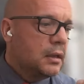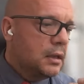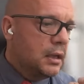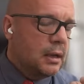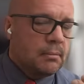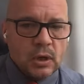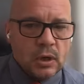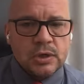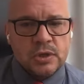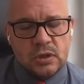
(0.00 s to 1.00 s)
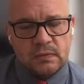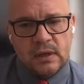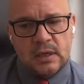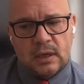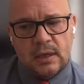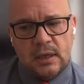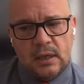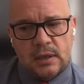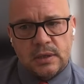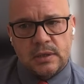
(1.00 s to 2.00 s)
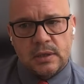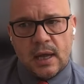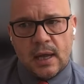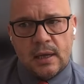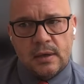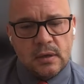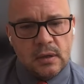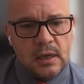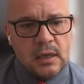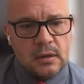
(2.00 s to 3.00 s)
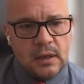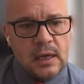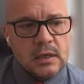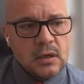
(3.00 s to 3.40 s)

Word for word: the emergence of these ideas? And the, these